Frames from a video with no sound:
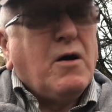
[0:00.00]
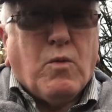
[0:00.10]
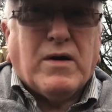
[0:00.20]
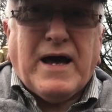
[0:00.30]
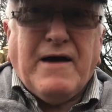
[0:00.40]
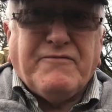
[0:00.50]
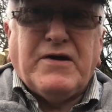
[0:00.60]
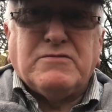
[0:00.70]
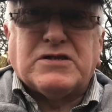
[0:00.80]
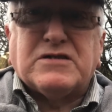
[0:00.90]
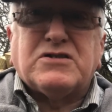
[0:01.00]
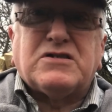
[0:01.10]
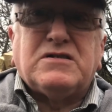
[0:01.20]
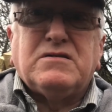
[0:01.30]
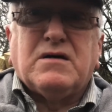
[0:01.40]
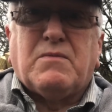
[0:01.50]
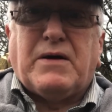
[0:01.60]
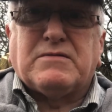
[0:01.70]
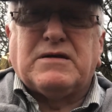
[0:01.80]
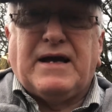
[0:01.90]
What I have noticed
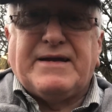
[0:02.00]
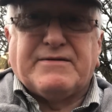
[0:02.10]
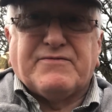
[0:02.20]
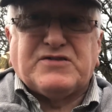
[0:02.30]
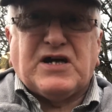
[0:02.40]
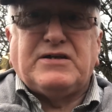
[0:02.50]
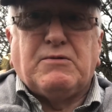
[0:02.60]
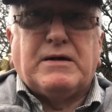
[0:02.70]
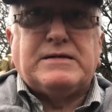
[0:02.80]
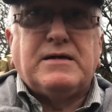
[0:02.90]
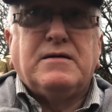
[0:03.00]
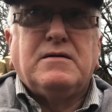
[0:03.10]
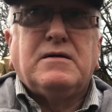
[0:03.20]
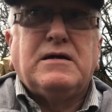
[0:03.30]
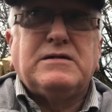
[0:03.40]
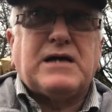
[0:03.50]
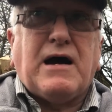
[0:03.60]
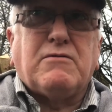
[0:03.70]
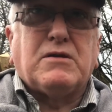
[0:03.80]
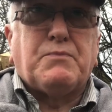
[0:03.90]
about the end of January is
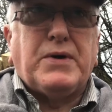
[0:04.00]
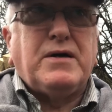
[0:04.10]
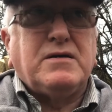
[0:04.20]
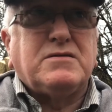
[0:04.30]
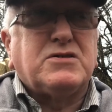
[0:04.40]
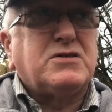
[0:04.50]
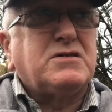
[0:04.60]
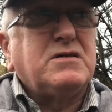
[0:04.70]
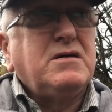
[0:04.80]
how the birds